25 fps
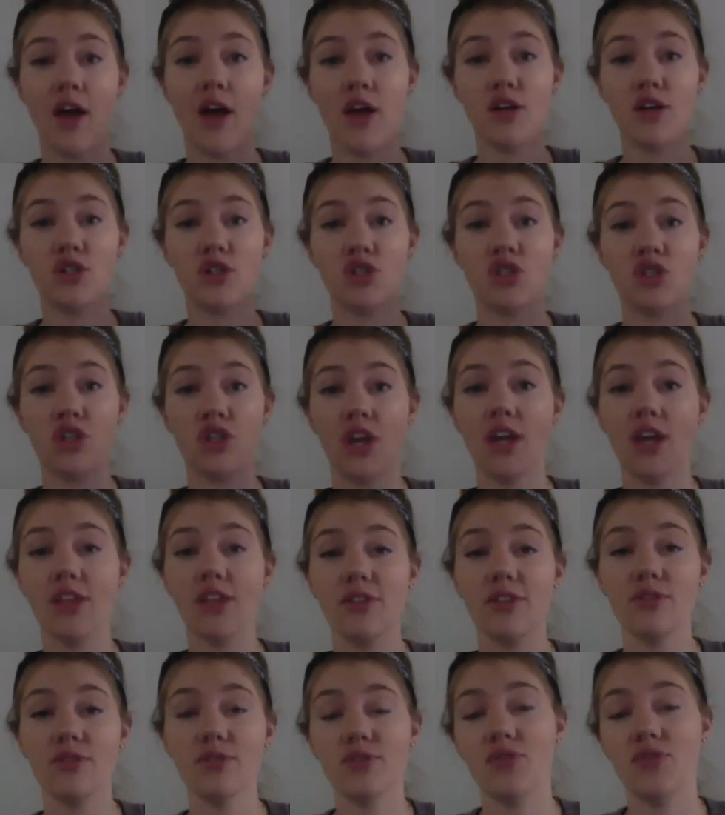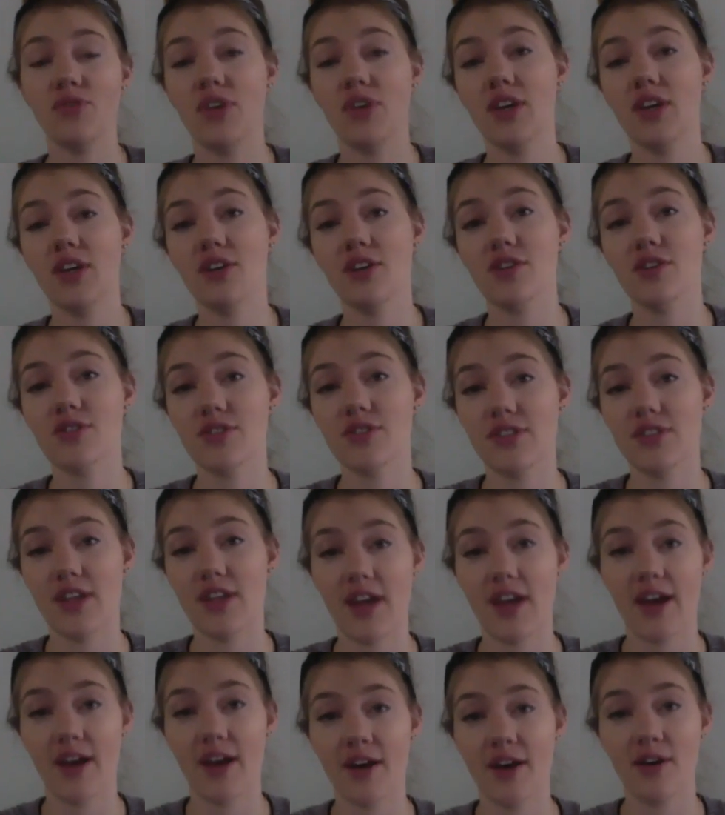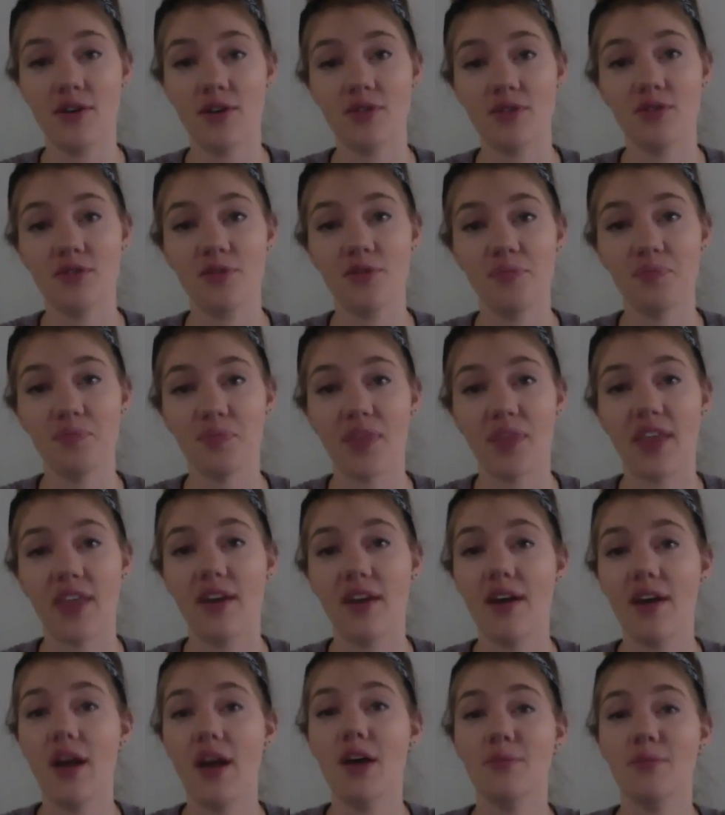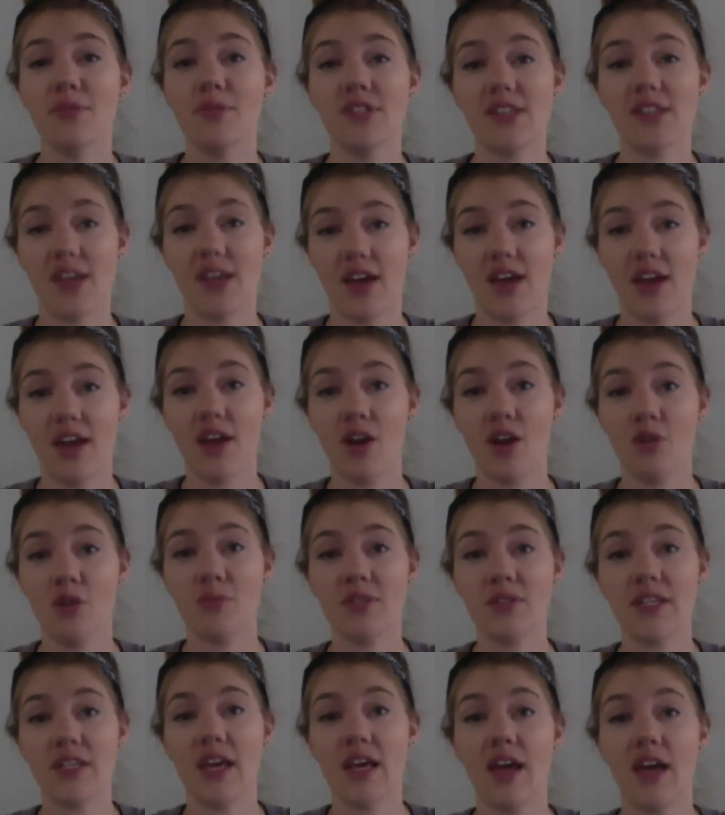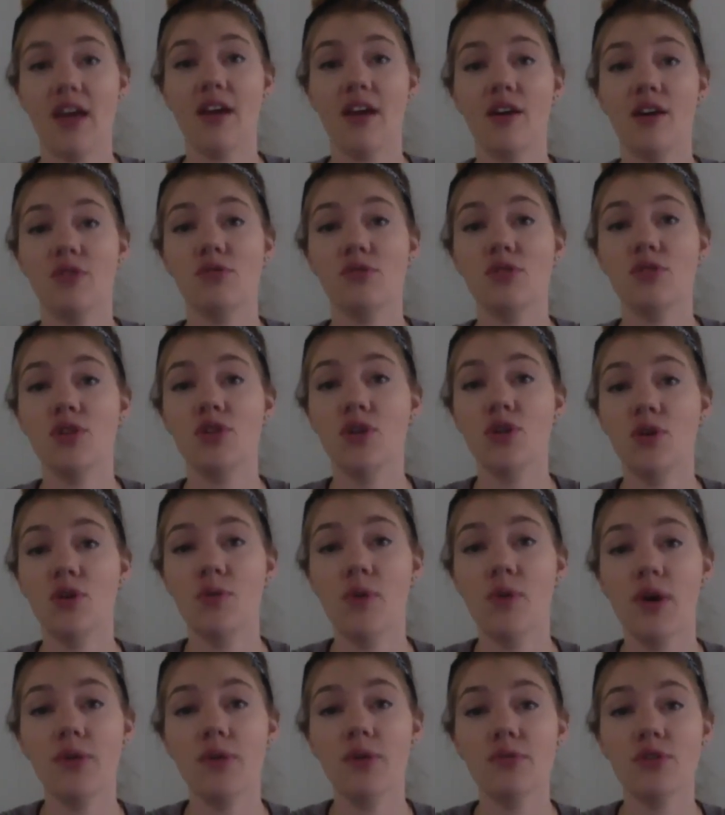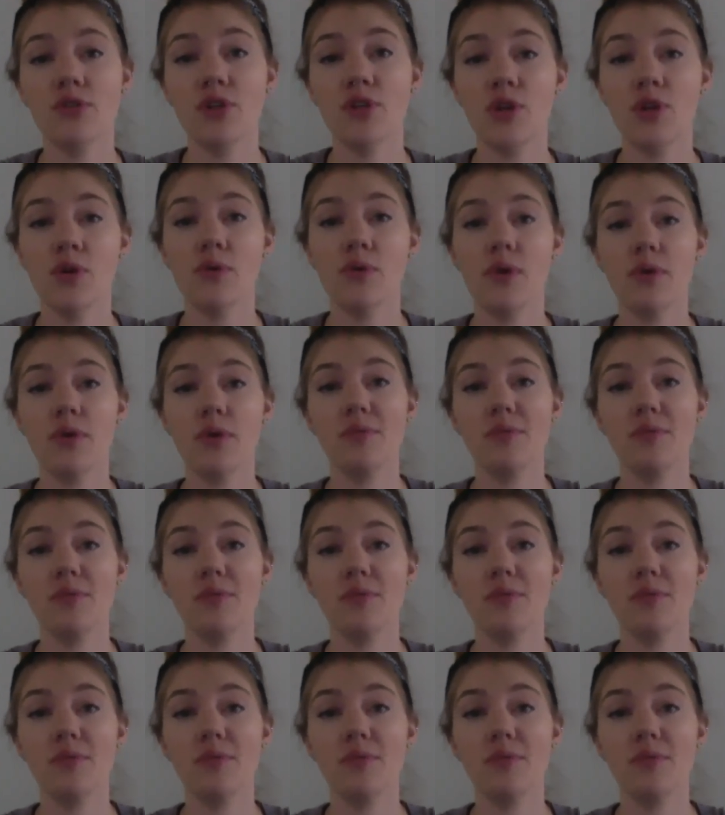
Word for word: Shake those fingers down. Mateo, Mateo, duo, duo,